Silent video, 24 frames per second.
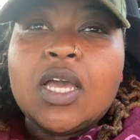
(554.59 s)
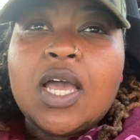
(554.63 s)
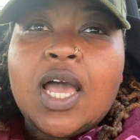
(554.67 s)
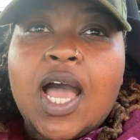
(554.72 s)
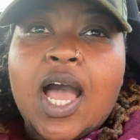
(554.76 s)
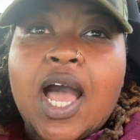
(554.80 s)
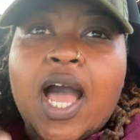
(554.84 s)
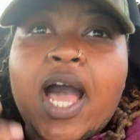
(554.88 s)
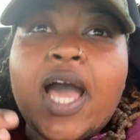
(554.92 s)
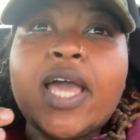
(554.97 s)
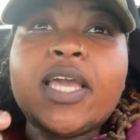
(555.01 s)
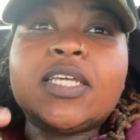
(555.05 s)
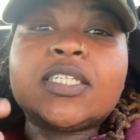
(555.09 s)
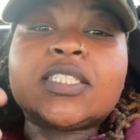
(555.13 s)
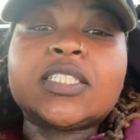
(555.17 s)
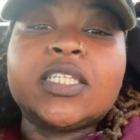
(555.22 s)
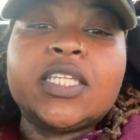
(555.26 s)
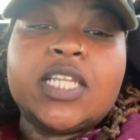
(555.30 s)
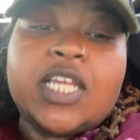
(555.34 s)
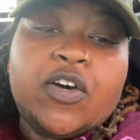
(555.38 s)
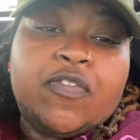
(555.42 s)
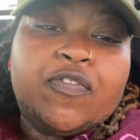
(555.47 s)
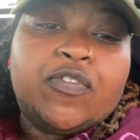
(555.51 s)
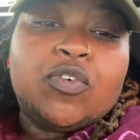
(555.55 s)
highest
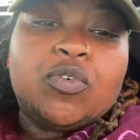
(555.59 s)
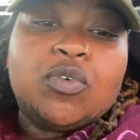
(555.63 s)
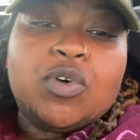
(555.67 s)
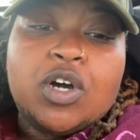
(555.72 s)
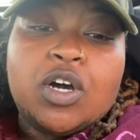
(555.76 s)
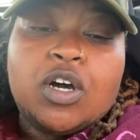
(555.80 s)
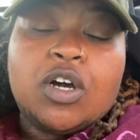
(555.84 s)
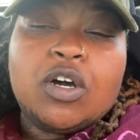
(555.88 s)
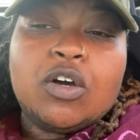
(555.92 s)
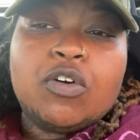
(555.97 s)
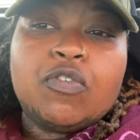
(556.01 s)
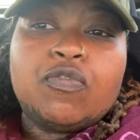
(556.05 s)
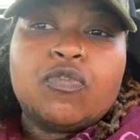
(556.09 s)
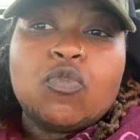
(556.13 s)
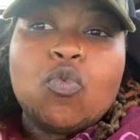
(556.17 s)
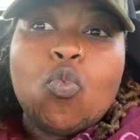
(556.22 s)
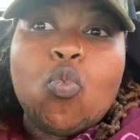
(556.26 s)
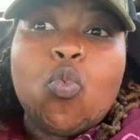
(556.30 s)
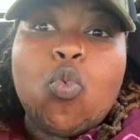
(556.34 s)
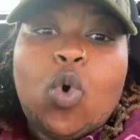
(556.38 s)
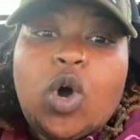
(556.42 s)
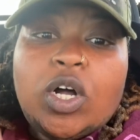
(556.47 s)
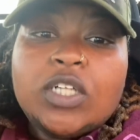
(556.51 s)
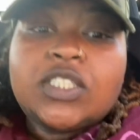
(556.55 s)
level of
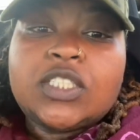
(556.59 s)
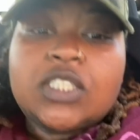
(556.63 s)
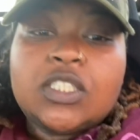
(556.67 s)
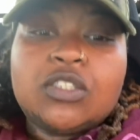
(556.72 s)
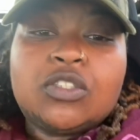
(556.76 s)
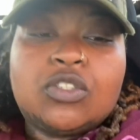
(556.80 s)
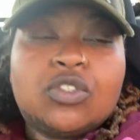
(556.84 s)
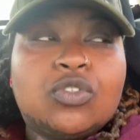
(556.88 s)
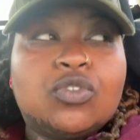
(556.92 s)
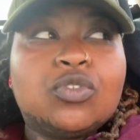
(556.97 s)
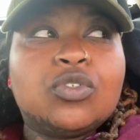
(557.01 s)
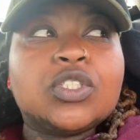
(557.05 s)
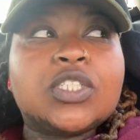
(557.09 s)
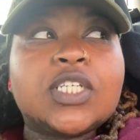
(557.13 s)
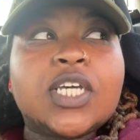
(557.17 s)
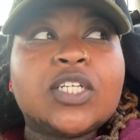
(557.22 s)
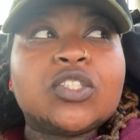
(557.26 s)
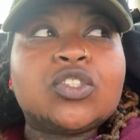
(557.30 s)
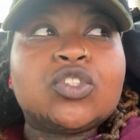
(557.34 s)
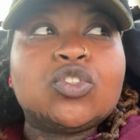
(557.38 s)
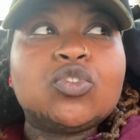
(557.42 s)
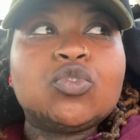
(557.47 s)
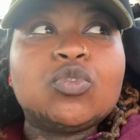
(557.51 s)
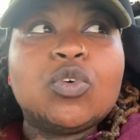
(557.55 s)
wanting to do the
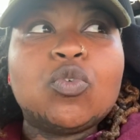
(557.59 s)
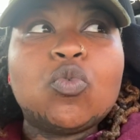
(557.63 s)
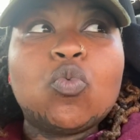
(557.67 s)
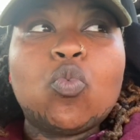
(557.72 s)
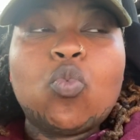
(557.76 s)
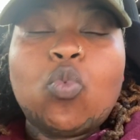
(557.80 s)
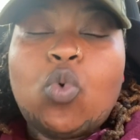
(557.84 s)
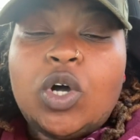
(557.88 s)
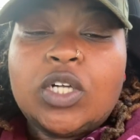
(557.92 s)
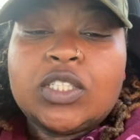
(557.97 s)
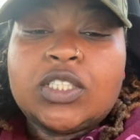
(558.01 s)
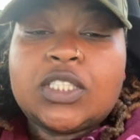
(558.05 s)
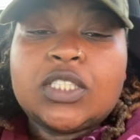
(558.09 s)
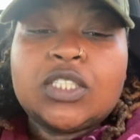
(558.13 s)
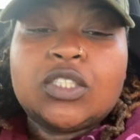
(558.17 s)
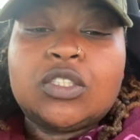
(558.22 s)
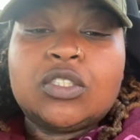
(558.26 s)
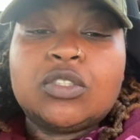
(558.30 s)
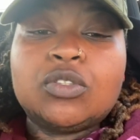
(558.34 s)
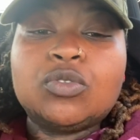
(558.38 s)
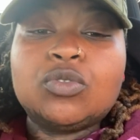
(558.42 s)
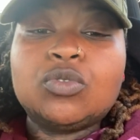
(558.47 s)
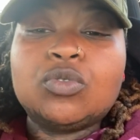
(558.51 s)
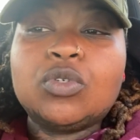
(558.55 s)
tattoo and wanting
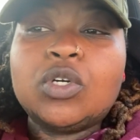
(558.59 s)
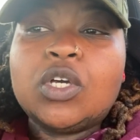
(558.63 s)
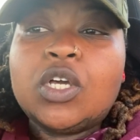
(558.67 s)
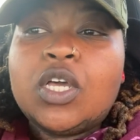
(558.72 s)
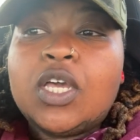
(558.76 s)
to